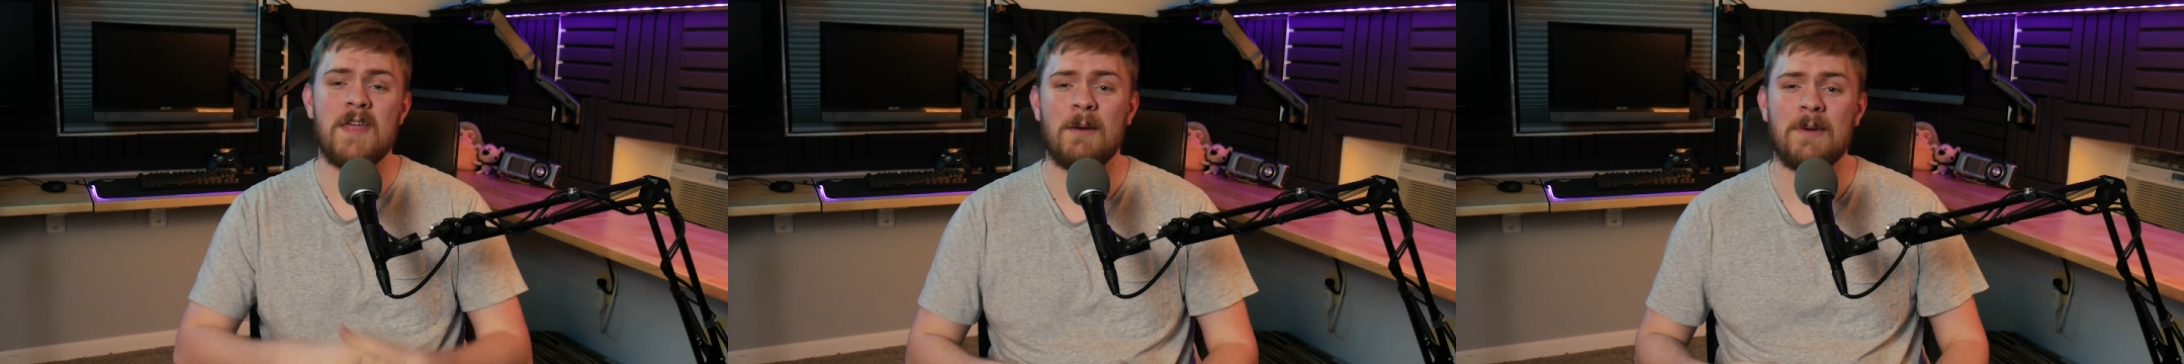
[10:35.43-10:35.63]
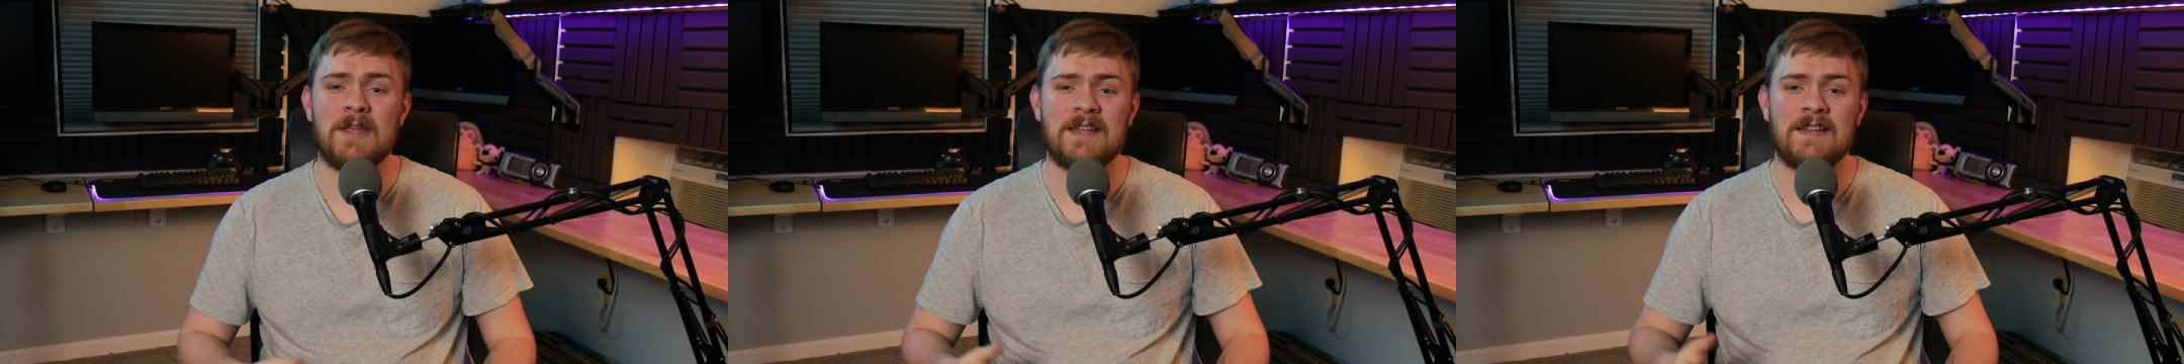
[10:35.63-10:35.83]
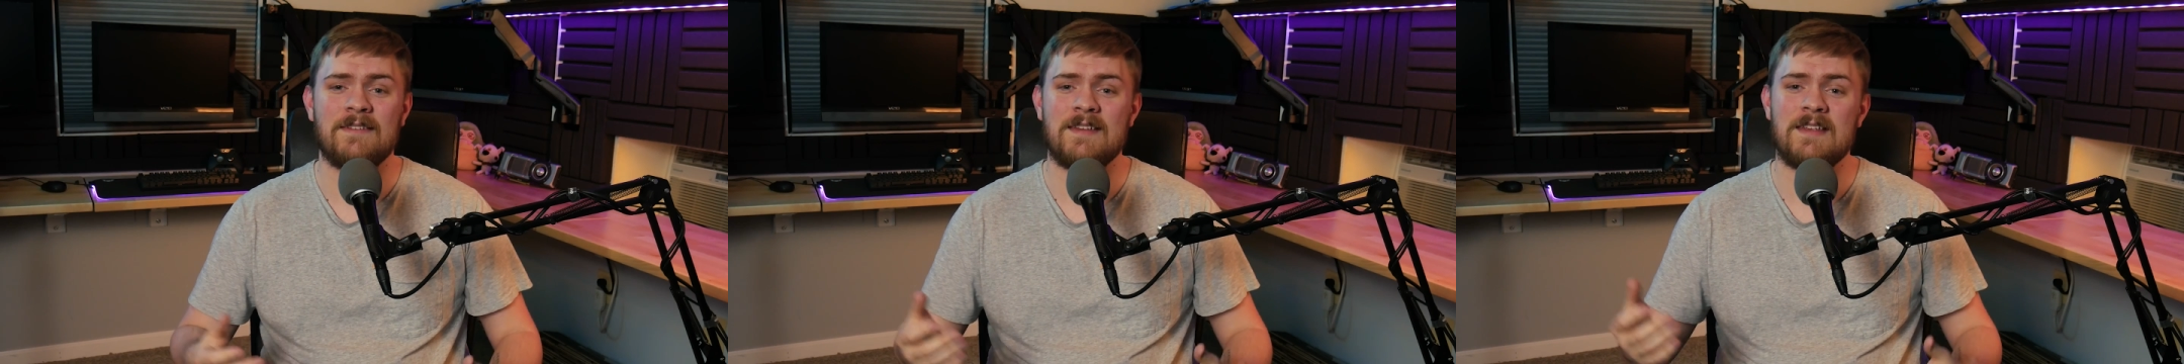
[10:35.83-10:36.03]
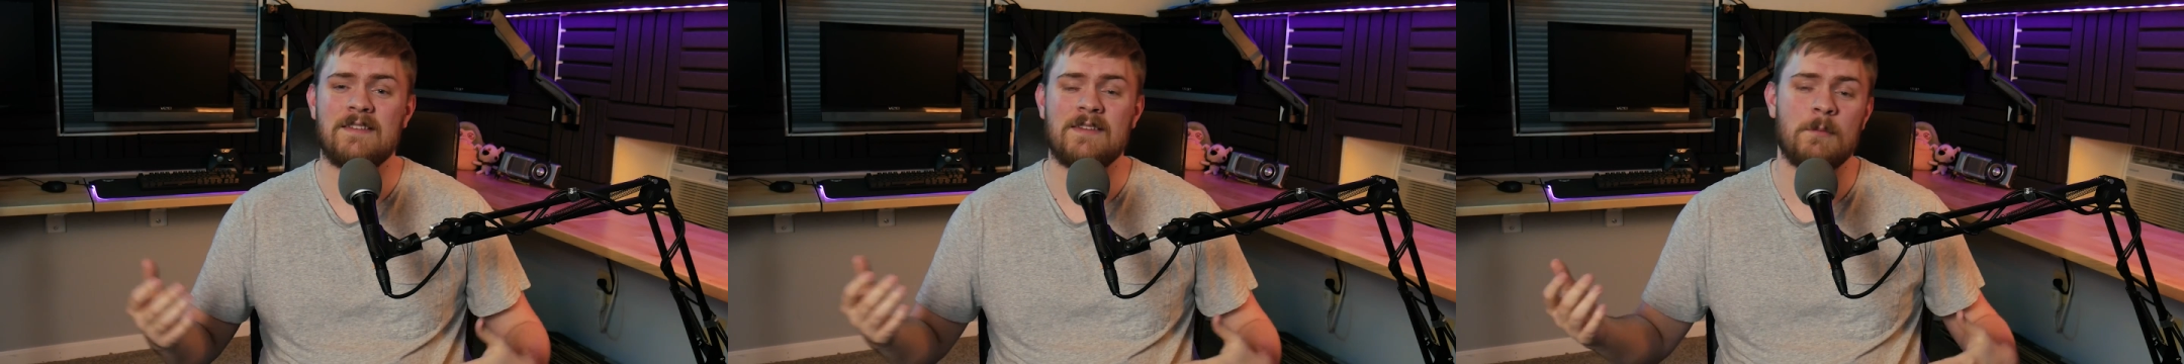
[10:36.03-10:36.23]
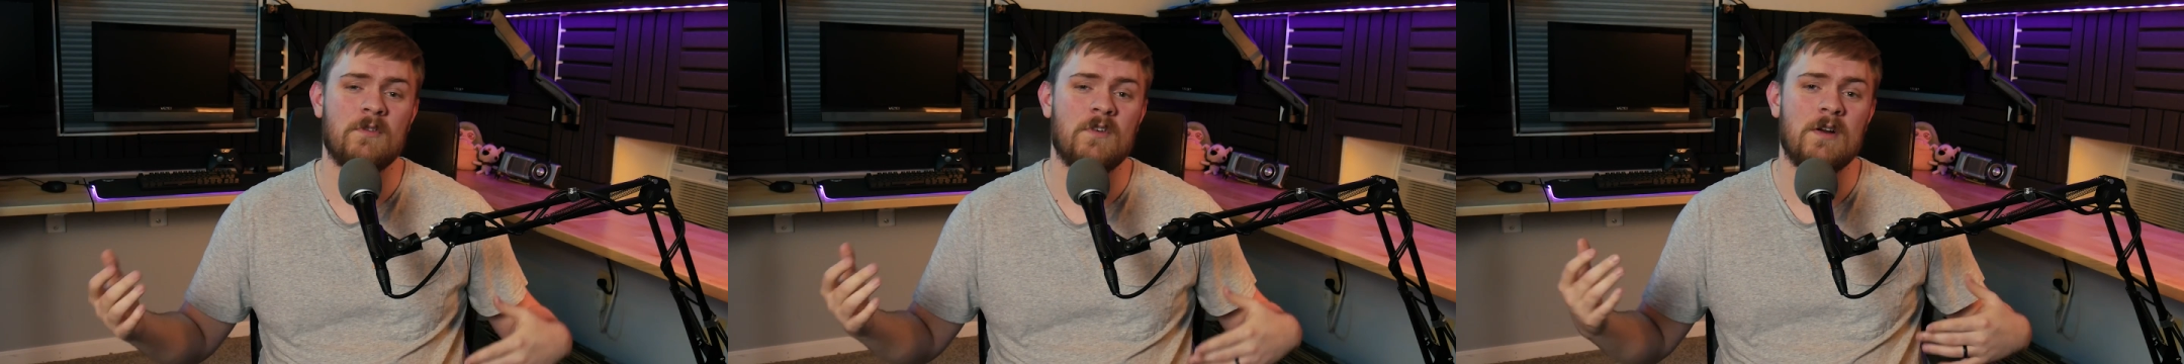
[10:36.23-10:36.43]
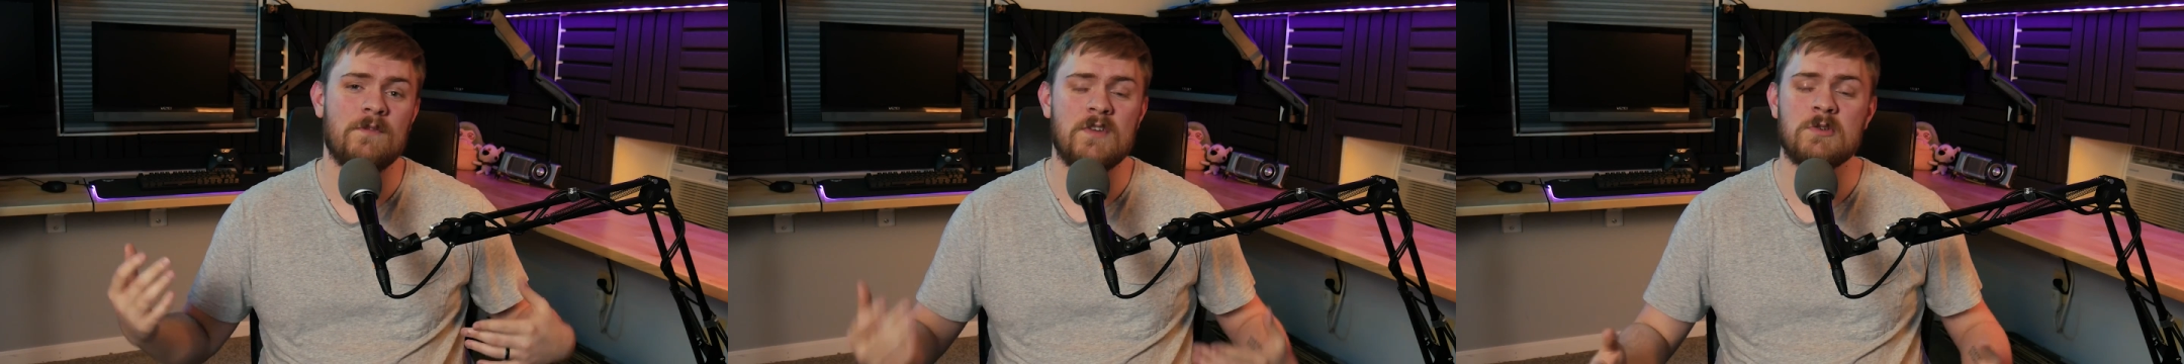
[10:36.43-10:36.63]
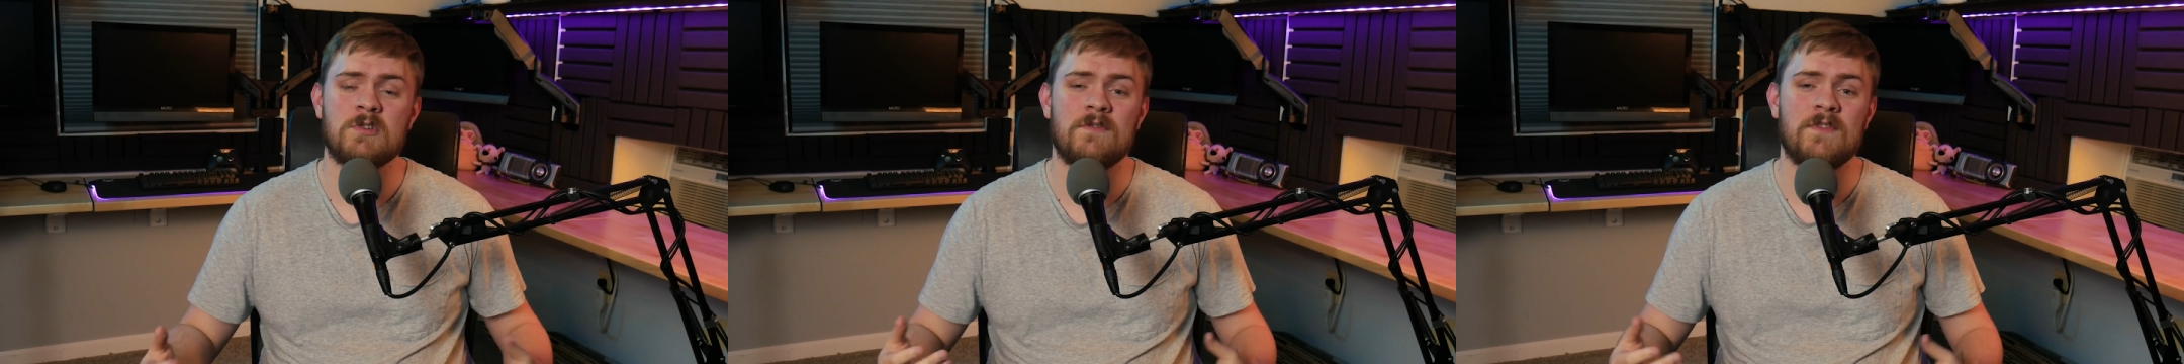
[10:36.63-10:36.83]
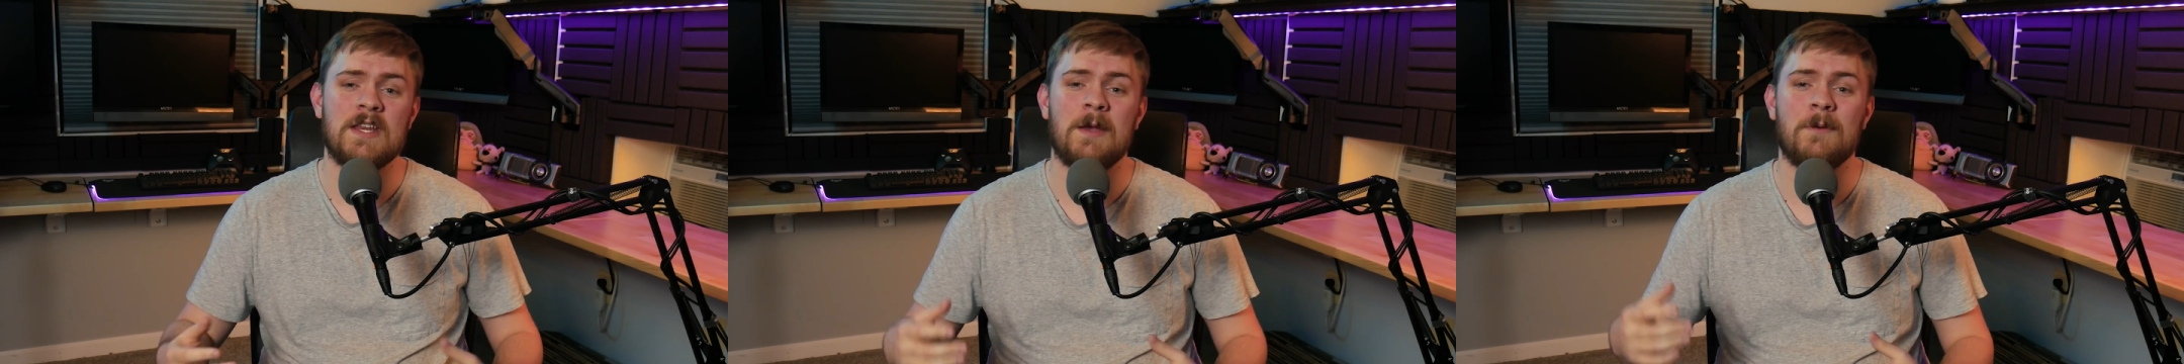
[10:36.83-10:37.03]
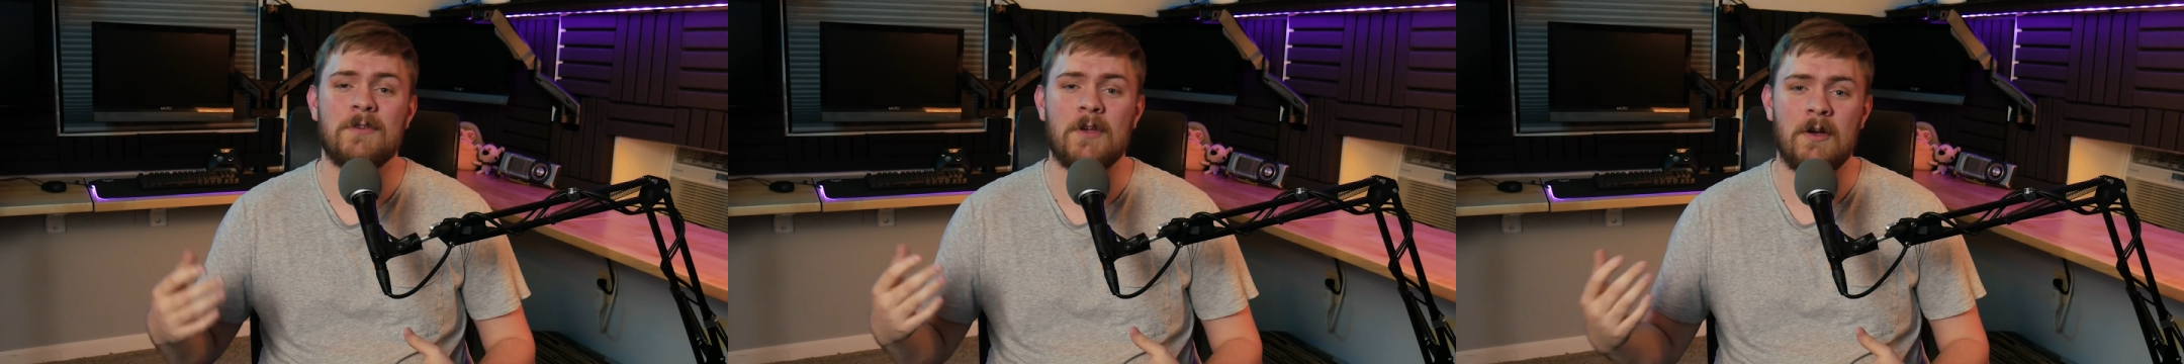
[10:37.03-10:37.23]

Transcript: That way you can see some of our future videos